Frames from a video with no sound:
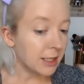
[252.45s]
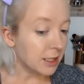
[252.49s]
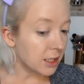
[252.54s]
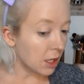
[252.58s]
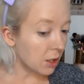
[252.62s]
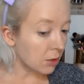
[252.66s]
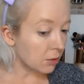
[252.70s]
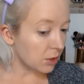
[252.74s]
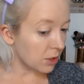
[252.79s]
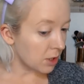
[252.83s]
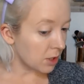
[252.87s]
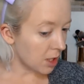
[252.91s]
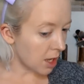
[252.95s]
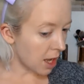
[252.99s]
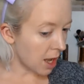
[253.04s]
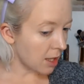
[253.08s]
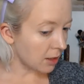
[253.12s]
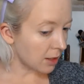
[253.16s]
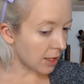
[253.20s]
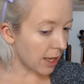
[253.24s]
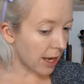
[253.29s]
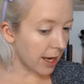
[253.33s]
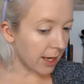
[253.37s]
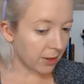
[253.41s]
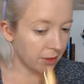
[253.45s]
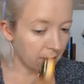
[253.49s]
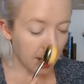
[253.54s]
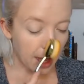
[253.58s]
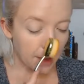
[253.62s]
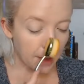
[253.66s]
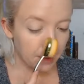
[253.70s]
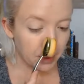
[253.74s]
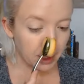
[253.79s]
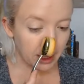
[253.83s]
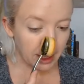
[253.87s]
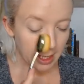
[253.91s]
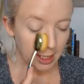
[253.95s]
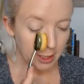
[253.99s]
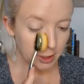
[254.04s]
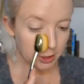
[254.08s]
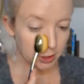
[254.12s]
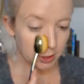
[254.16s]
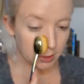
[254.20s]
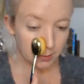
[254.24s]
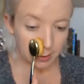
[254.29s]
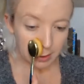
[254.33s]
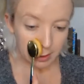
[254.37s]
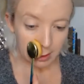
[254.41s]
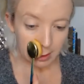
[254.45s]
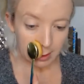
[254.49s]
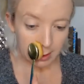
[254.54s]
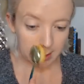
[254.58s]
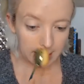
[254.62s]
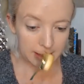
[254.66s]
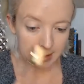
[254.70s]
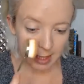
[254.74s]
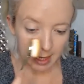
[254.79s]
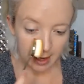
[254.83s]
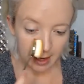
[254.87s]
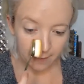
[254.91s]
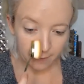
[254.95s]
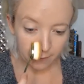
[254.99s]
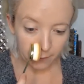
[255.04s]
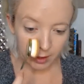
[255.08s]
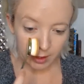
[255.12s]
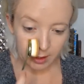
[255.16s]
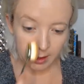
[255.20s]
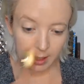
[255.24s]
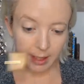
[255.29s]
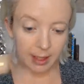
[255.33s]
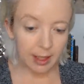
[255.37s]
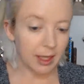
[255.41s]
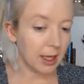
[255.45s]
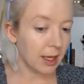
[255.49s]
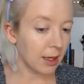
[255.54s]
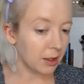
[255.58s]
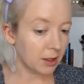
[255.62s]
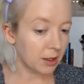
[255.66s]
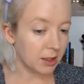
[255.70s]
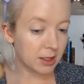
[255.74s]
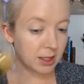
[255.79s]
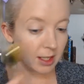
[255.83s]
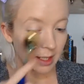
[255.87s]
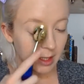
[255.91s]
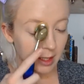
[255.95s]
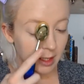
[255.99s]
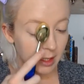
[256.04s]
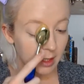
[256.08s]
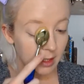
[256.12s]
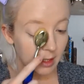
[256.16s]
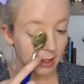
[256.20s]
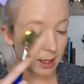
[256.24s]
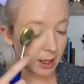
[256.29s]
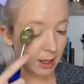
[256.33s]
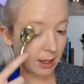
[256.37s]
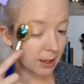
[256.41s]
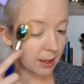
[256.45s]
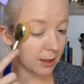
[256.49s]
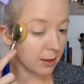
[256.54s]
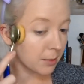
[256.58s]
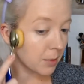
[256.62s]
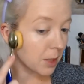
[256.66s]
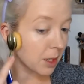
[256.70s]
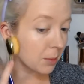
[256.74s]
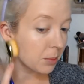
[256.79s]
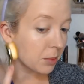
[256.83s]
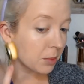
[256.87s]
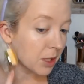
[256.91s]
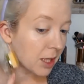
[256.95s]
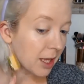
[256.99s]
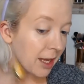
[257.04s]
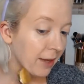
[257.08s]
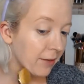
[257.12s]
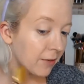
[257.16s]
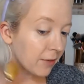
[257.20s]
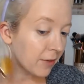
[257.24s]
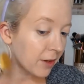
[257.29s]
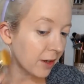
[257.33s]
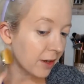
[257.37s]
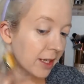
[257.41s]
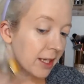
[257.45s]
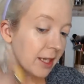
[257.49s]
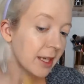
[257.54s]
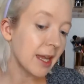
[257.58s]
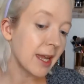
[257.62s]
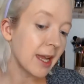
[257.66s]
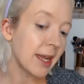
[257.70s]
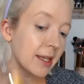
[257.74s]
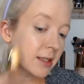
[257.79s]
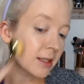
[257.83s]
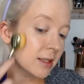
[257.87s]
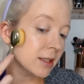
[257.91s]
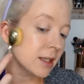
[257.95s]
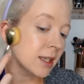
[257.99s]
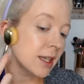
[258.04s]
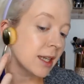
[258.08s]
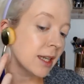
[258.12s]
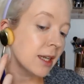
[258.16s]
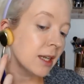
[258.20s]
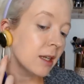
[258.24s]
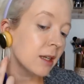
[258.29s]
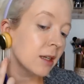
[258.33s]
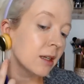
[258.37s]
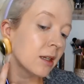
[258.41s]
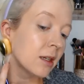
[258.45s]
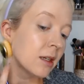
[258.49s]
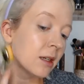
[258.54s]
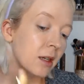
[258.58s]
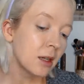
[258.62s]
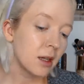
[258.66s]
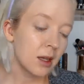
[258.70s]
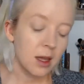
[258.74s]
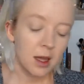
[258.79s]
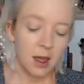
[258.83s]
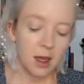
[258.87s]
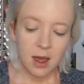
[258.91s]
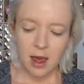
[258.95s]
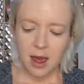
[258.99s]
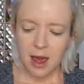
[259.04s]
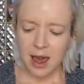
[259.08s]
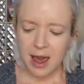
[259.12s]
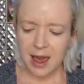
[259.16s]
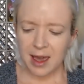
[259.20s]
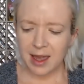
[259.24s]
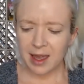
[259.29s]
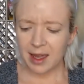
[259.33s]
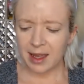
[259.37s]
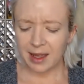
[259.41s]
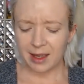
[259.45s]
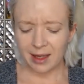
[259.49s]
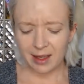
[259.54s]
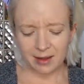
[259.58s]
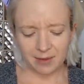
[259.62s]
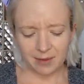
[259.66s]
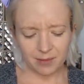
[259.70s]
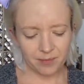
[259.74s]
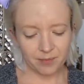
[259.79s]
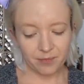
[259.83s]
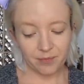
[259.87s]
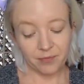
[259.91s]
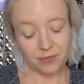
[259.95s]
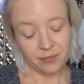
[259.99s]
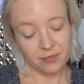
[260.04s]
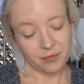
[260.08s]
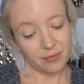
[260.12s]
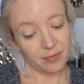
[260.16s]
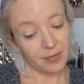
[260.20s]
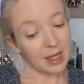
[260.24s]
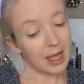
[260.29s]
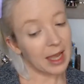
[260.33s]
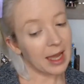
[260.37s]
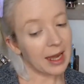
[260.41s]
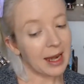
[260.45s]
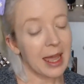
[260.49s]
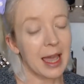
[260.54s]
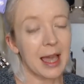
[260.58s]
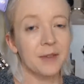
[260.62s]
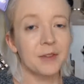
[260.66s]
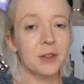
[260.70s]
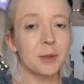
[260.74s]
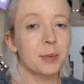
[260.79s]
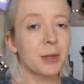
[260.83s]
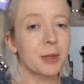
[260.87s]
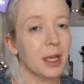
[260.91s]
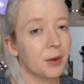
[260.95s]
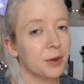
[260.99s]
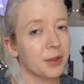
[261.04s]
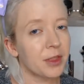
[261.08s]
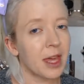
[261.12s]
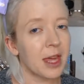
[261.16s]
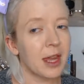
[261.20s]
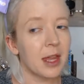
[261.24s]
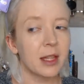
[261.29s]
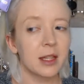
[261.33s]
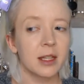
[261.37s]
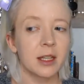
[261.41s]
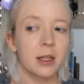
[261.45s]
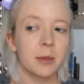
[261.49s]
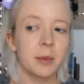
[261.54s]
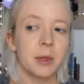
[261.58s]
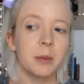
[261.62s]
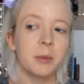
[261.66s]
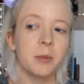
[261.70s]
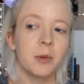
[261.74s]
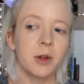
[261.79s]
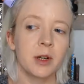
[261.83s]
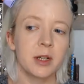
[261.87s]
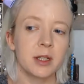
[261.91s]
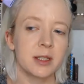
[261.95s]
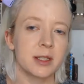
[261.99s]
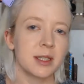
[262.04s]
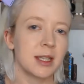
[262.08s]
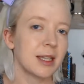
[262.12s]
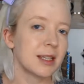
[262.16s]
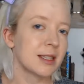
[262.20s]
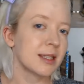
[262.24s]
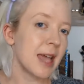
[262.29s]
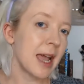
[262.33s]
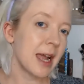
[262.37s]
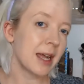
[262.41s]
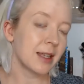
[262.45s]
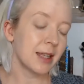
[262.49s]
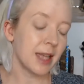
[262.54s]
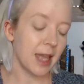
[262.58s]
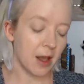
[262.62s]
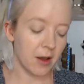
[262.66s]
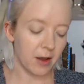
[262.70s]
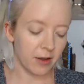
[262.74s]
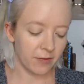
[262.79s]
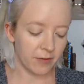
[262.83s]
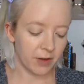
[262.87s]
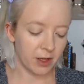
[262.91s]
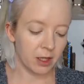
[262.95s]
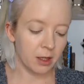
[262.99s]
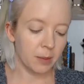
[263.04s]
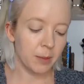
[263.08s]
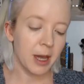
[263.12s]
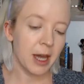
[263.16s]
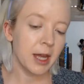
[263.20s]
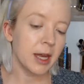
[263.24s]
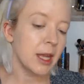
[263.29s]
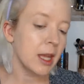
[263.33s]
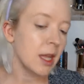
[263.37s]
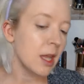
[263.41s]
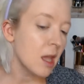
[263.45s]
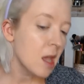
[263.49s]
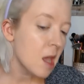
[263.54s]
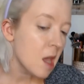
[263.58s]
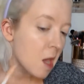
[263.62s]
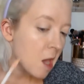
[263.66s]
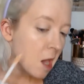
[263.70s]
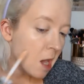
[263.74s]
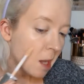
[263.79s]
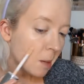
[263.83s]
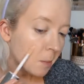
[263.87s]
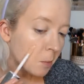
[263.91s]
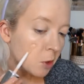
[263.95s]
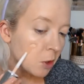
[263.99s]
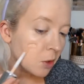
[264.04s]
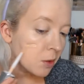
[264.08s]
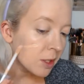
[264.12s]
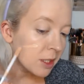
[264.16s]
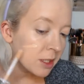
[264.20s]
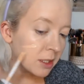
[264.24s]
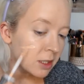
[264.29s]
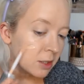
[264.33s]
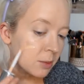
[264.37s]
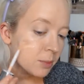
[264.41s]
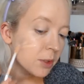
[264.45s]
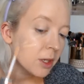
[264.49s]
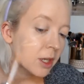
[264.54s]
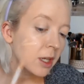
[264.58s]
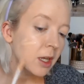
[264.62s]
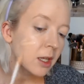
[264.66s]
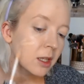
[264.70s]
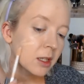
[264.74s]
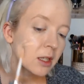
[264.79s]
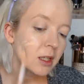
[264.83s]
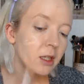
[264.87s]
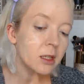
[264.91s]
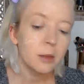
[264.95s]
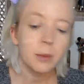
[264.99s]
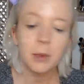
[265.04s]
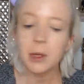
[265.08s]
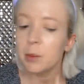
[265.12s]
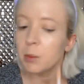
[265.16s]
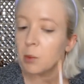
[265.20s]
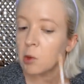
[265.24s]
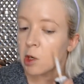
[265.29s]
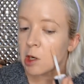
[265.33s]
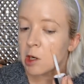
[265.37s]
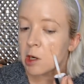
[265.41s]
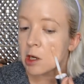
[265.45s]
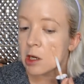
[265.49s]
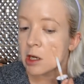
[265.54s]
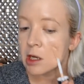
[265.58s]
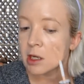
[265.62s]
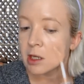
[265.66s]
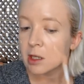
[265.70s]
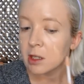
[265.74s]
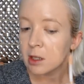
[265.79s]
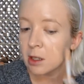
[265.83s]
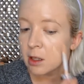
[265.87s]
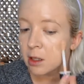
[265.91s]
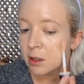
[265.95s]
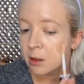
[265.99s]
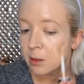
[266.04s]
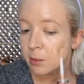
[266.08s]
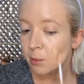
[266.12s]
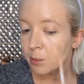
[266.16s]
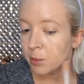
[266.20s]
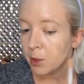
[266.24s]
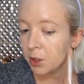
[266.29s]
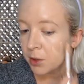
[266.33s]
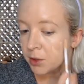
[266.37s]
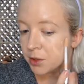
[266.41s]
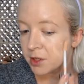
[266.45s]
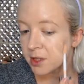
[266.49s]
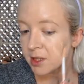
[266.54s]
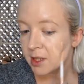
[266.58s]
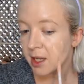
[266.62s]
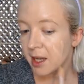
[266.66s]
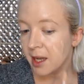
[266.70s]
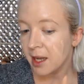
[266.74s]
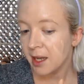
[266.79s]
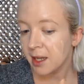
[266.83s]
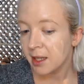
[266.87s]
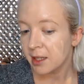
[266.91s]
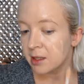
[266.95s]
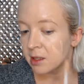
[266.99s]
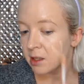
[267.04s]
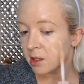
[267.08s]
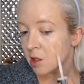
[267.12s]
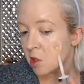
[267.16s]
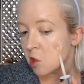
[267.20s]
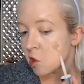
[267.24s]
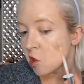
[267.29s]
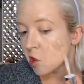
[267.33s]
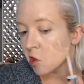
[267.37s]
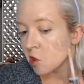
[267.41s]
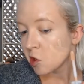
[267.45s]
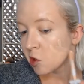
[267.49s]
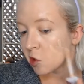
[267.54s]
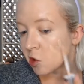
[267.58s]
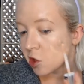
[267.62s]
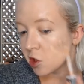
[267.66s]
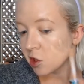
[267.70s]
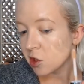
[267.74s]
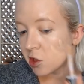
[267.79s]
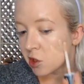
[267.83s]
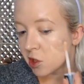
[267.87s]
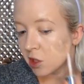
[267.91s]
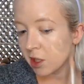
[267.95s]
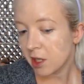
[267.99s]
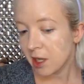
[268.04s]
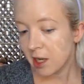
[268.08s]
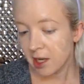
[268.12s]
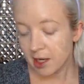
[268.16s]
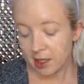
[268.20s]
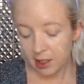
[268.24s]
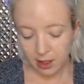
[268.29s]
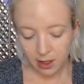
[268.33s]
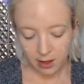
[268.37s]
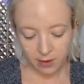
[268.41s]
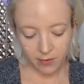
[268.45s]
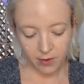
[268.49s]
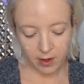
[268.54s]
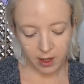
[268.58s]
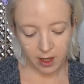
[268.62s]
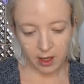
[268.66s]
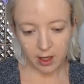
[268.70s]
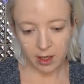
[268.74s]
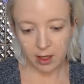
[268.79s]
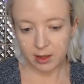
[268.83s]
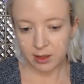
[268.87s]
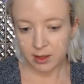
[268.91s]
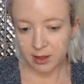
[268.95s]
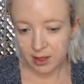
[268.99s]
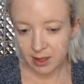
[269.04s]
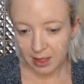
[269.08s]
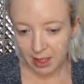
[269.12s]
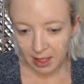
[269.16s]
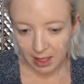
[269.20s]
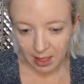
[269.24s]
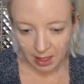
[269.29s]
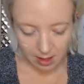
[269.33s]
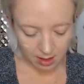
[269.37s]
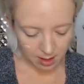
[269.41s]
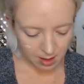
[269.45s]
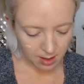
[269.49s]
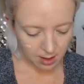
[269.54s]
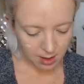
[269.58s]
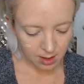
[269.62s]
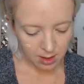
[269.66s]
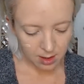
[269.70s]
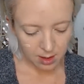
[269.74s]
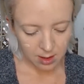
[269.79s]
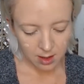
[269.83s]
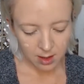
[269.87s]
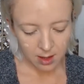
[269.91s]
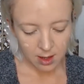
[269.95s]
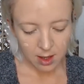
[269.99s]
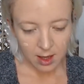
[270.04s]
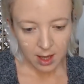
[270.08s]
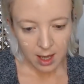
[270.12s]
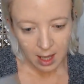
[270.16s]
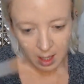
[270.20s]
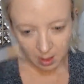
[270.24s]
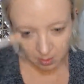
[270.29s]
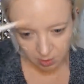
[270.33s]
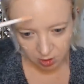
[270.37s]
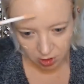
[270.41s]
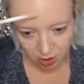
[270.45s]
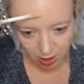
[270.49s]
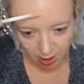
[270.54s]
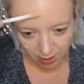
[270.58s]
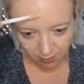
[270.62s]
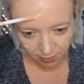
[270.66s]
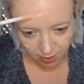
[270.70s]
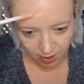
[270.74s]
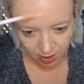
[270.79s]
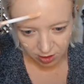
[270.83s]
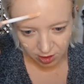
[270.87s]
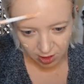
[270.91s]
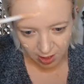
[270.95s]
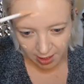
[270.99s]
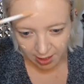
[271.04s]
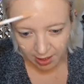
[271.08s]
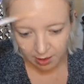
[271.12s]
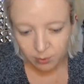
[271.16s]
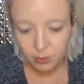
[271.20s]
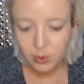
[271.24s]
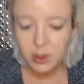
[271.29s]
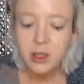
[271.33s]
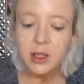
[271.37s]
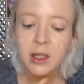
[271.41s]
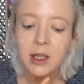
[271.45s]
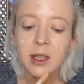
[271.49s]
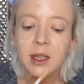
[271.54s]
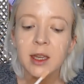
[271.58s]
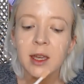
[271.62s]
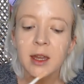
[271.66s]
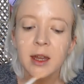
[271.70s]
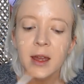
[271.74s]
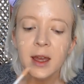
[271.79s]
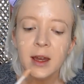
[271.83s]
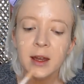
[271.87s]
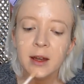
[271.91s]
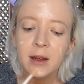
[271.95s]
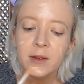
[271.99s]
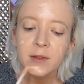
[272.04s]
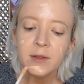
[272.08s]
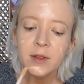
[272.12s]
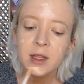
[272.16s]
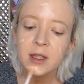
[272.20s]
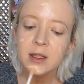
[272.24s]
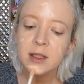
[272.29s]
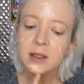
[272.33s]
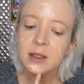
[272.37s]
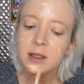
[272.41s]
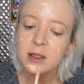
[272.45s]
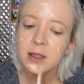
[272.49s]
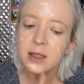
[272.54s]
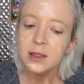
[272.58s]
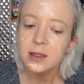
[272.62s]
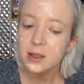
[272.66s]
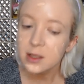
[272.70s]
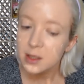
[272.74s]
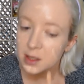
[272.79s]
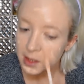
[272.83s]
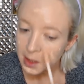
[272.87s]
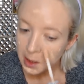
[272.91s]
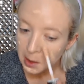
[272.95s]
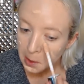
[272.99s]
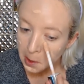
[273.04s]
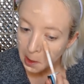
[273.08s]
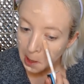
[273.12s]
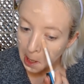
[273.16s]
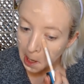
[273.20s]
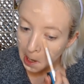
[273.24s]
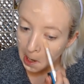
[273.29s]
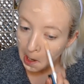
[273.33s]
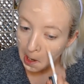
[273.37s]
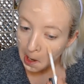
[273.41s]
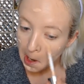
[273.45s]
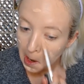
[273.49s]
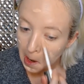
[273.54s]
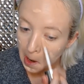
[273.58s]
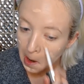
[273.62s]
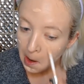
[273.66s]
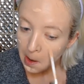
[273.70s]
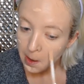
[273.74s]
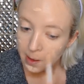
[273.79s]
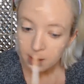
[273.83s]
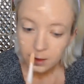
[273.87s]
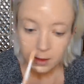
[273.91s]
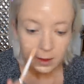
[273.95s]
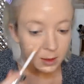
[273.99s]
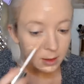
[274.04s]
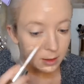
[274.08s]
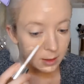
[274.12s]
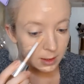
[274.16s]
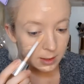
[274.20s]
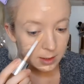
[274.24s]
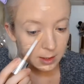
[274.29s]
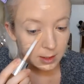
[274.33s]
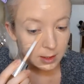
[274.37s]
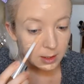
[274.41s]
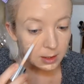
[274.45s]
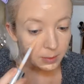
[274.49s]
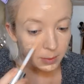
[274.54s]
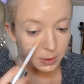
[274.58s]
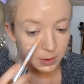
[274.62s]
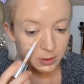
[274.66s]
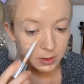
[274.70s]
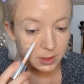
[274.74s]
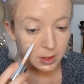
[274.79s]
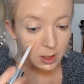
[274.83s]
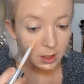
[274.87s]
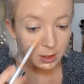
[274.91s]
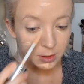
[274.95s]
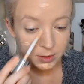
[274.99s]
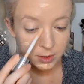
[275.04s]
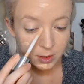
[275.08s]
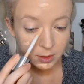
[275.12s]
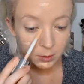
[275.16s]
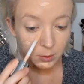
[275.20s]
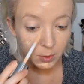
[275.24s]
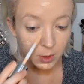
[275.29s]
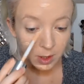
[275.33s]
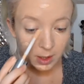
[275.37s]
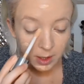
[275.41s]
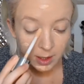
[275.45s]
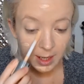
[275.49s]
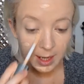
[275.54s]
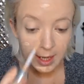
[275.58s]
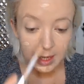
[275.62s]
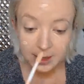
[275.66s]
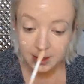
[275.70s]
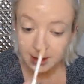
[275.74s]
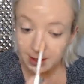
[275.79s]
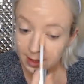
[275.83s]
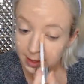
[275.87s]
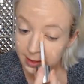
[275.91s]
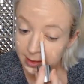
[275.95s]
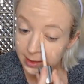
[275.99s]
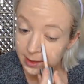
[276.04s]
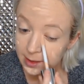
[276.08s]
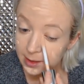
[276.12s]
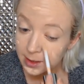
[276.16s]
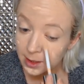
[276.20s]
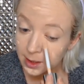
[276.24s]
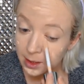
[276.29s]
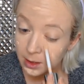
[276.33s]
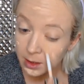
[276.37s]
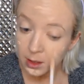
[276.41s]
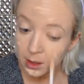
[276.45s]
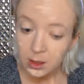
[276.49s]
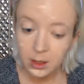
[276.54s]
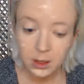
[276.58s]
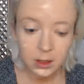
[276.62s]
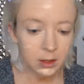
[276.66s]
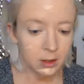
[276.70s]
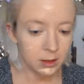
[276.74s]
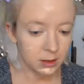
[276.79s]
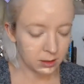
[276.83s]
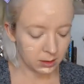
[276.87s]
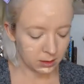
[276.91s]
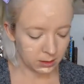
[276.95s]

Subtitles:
don't not like the application with this. I feel like it did apply very nicely. I'd have to play with that a little bit more to see exactly how I feel about it. I'm going to put a little bit more on both sides just to kind of see how much coverage I can really get out of this, considering this is supposed to also work as a concealer.